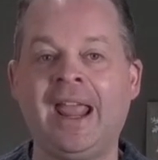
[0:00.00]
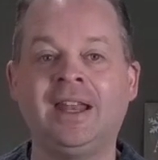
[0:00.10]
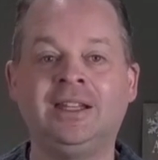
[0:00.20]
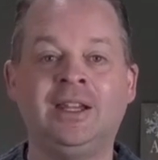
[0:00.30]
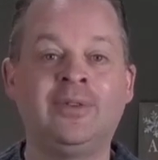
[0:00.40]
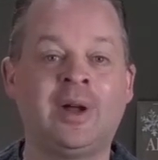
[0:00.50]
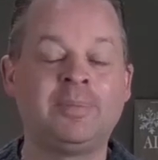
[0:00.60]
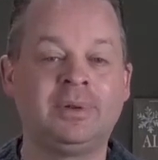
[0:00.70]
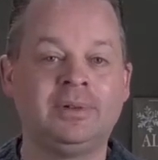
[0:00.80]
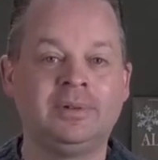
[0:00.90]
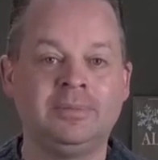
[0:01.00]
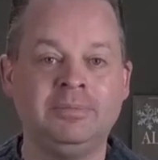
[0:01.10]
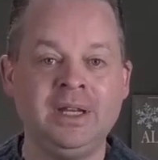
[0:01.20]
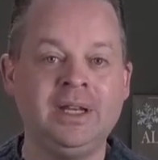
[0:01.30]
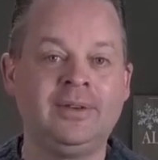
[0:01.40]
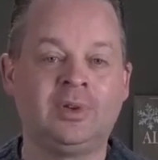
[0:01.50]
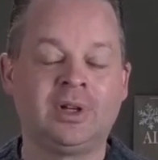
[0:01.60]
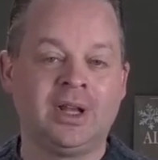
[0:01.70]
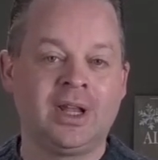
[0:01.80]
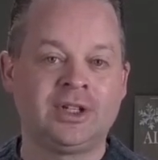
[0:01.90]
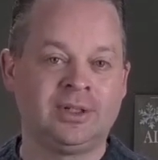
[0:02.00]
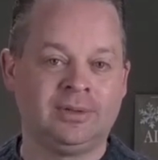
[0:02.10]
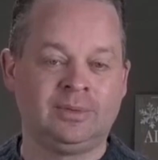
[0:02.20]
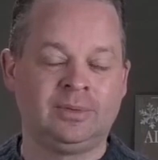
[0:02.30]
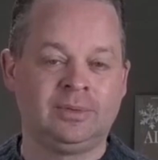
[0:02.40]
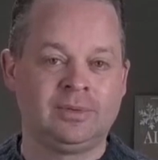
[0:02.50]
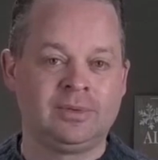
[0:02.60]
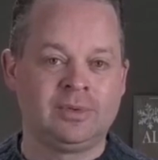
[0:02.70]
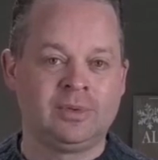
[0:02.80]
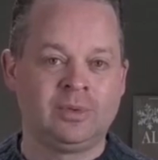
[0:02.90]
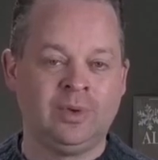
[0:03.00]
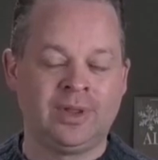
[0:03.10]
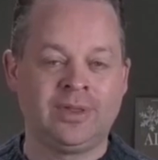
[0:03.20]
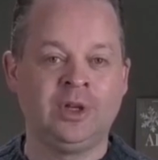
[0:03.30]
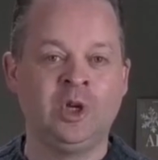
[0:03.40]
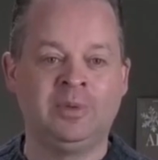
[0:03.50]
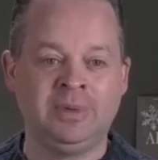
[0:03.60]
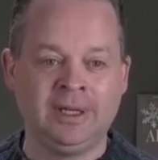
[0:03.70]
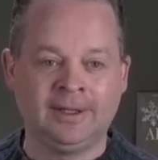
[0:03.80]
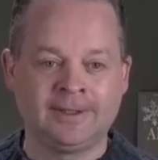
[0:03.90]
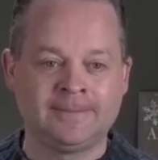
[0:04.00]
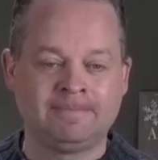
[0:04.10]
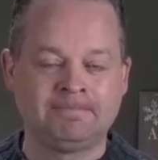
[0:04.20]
and give up meaningful connection with other human beings.